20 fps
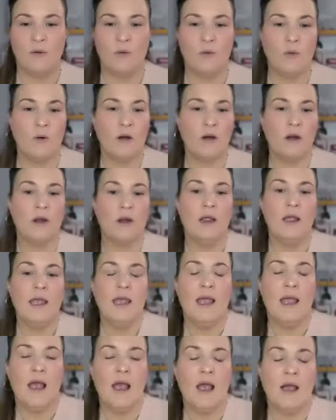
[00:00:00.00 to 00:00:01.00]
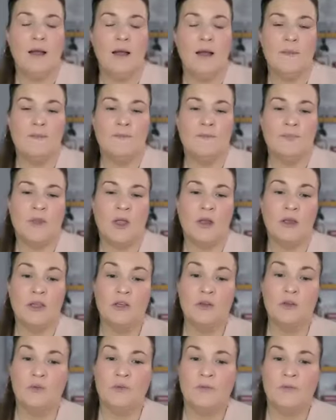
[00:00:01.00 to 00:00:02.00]
Or are
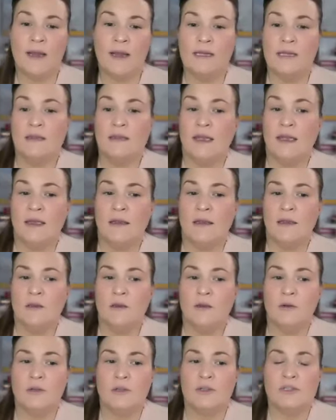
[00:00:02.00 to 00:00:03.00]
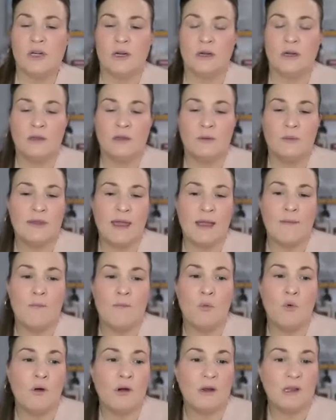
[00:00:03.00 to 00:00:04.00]
you finding that, you're struggling with that
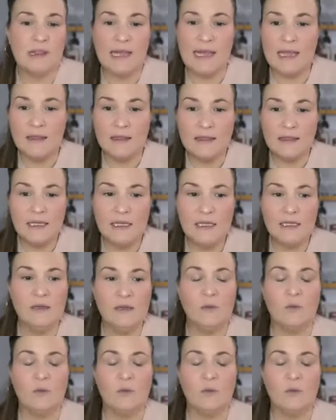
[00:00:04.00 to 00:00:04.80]
more lately?